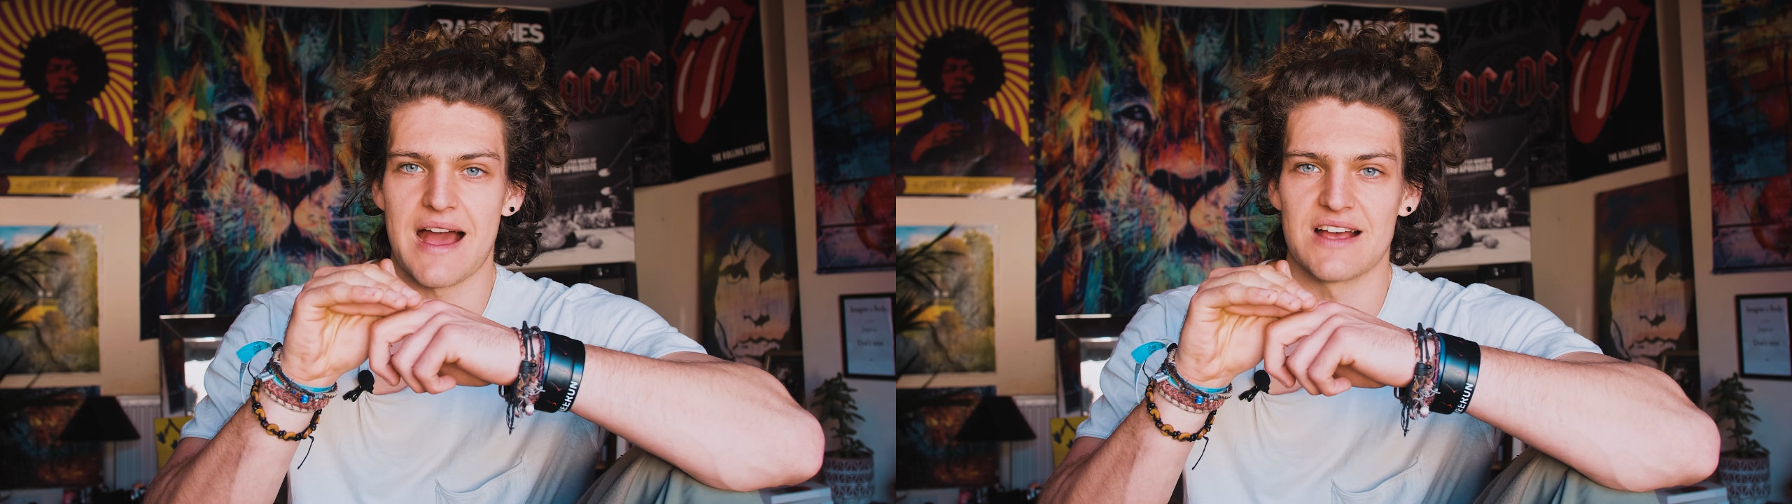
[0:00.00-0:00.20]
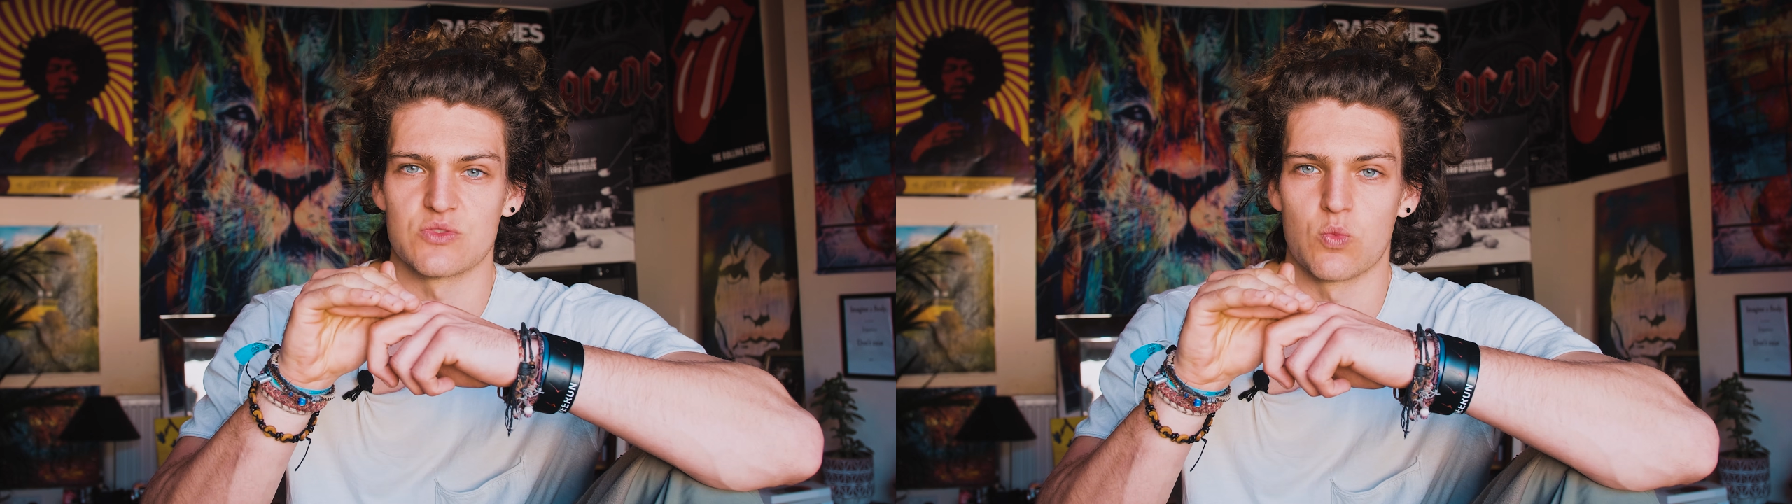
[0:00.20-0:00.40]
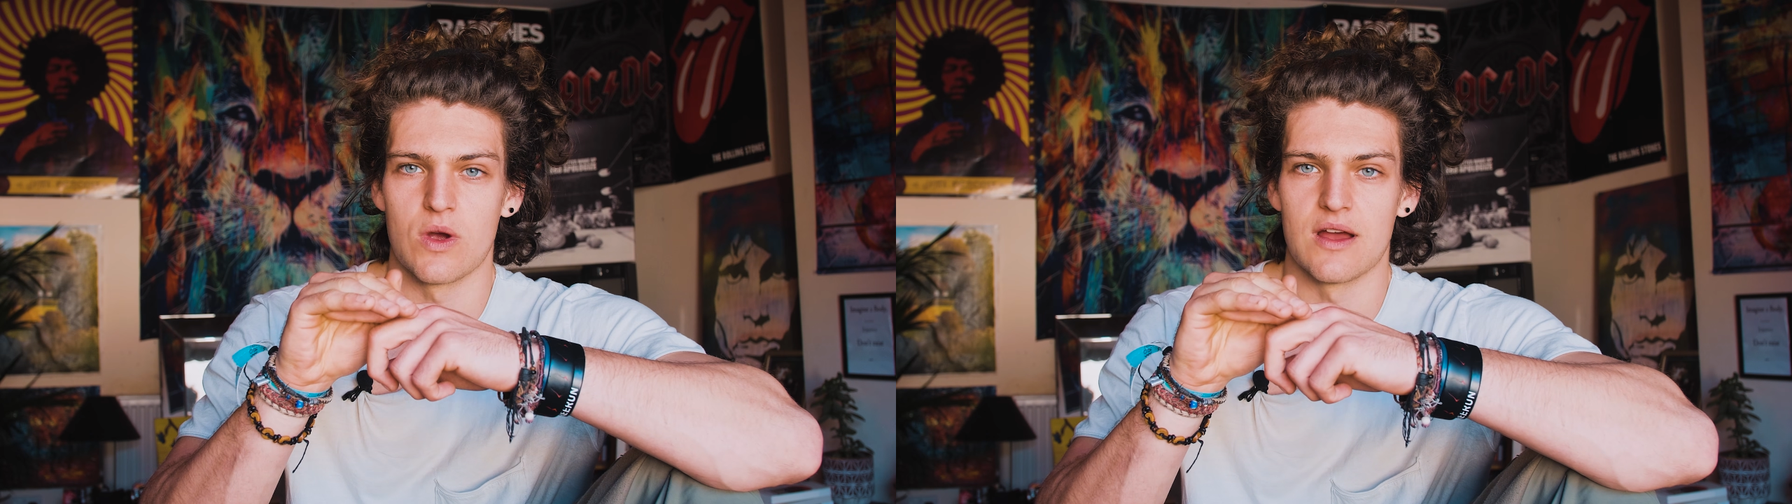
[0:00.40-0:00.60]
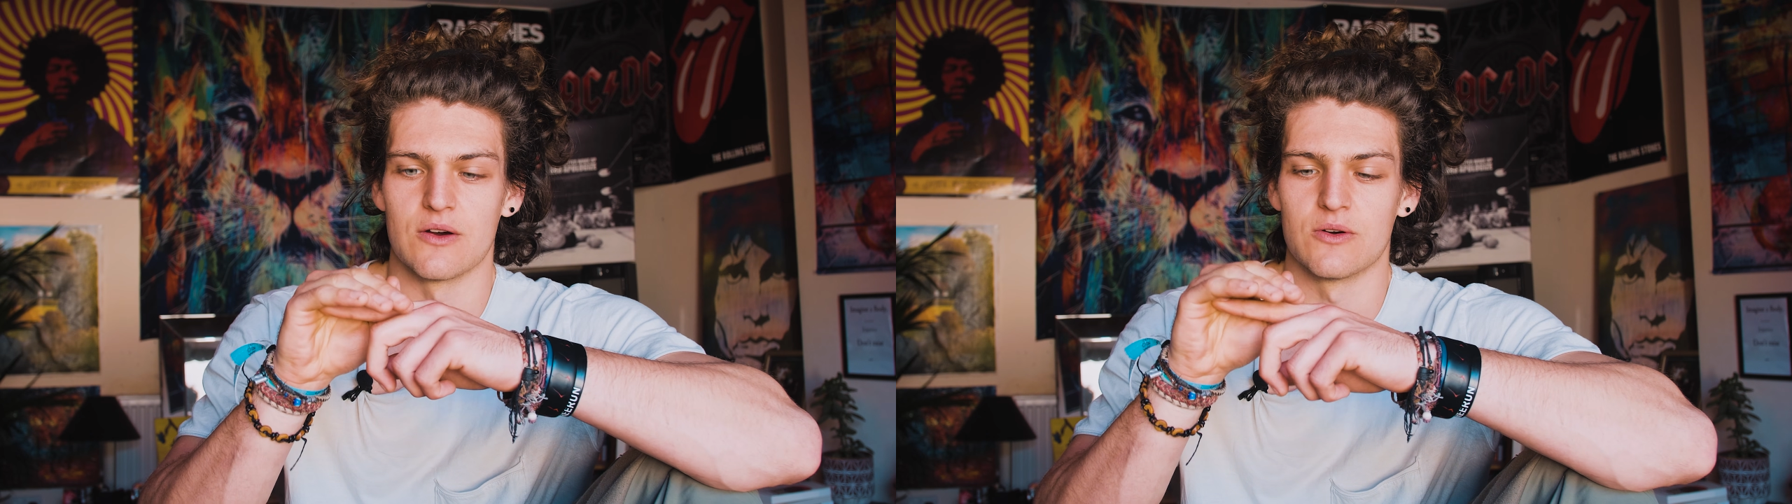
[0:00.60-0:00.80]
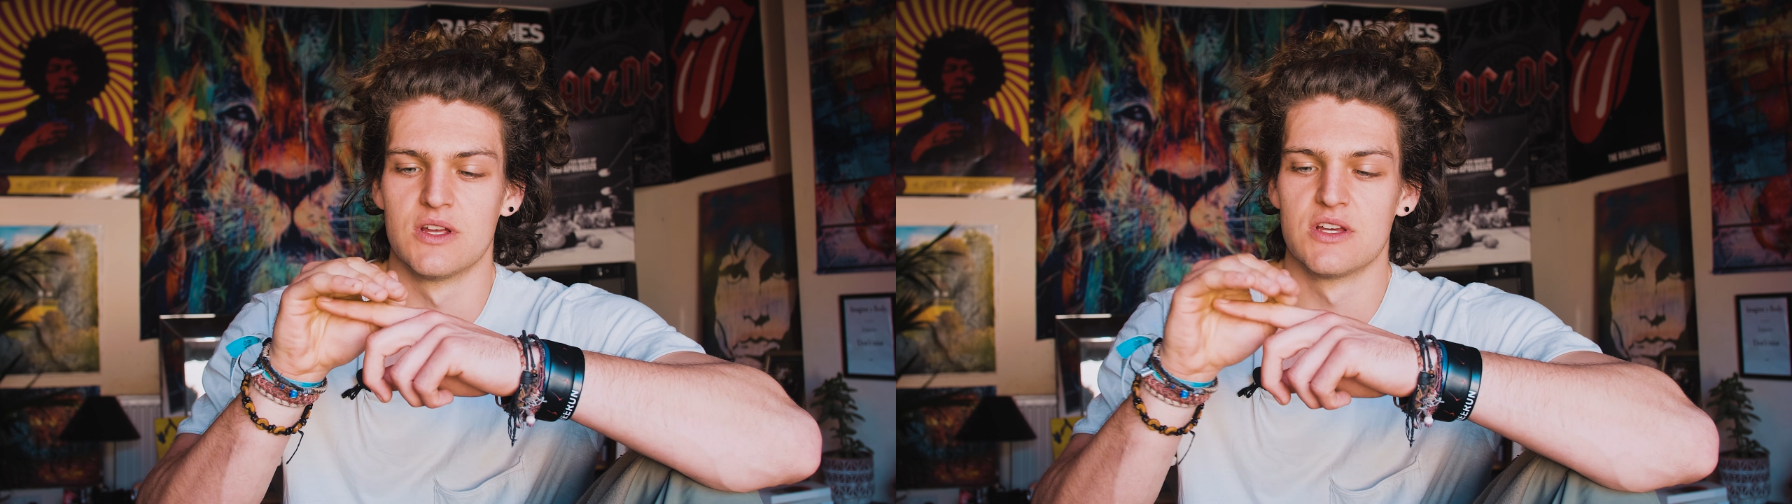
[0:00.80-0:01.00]
as
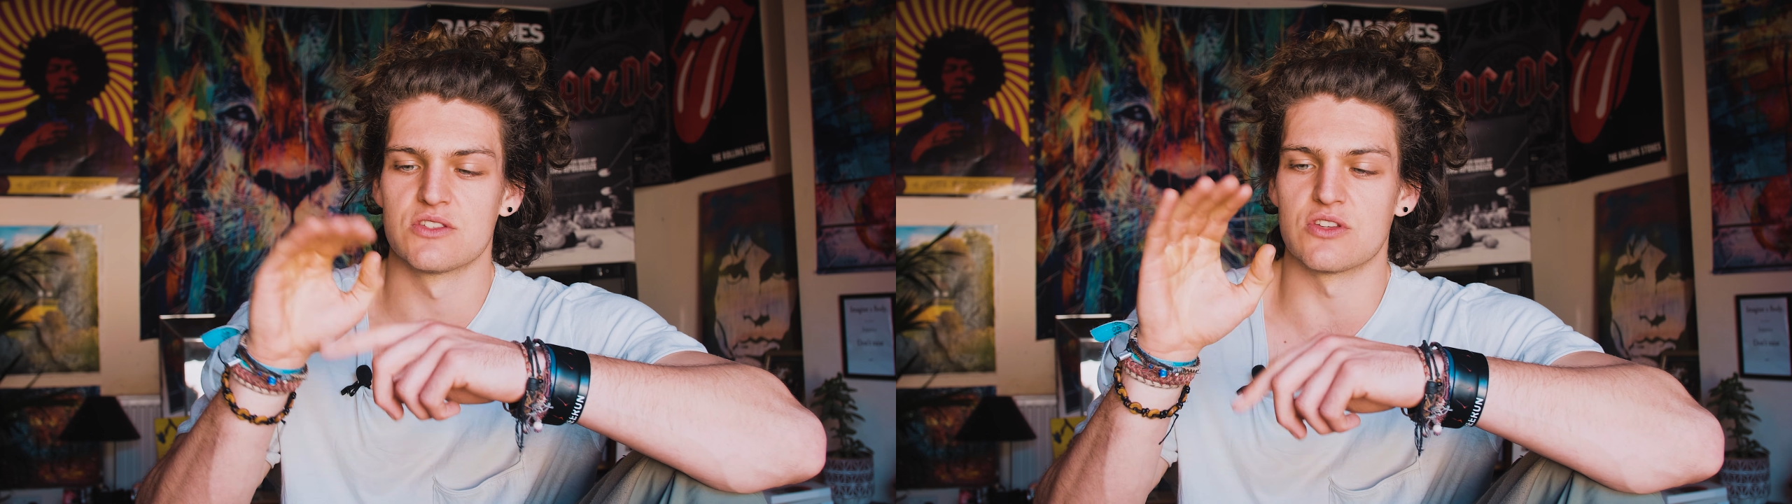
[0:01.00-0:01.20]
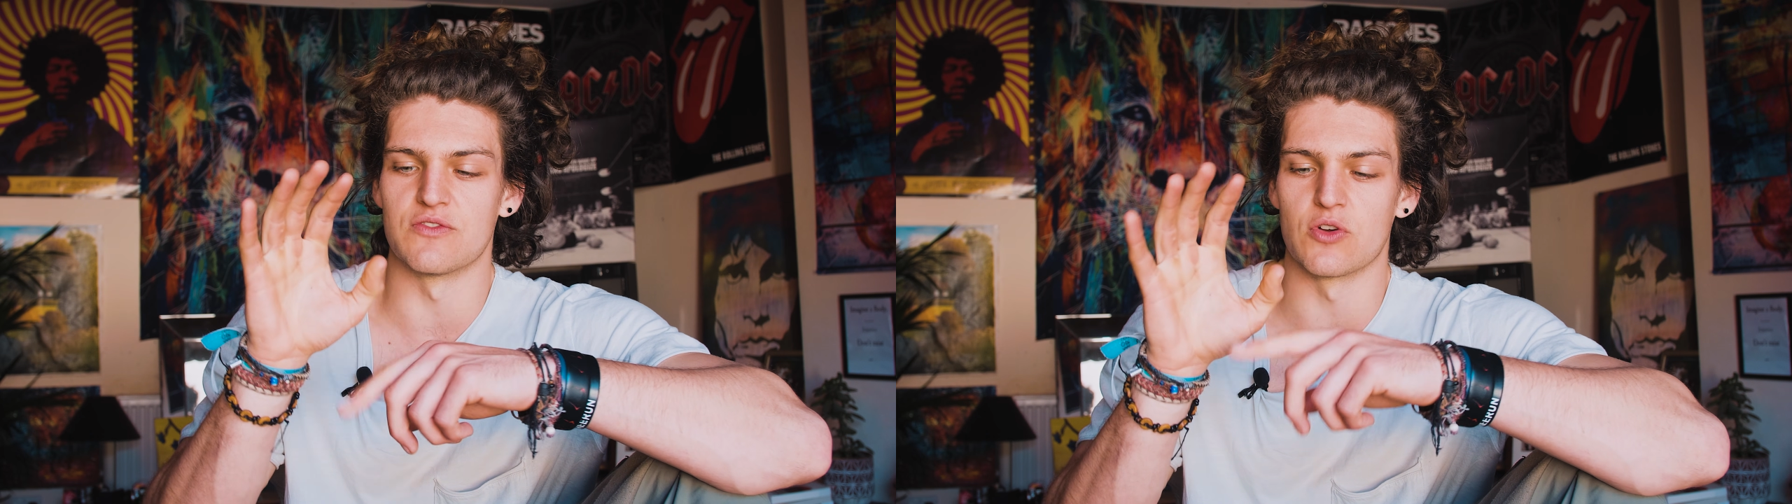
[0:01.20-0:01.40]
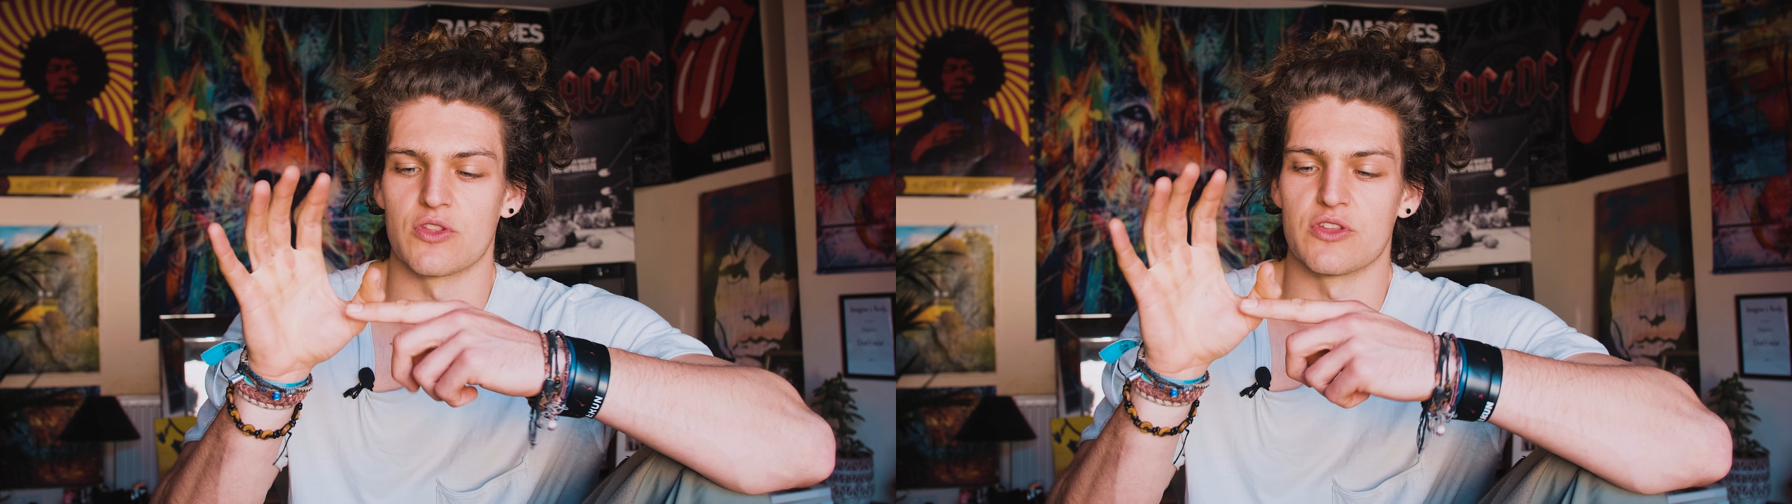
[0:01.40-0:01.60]
well. So you've got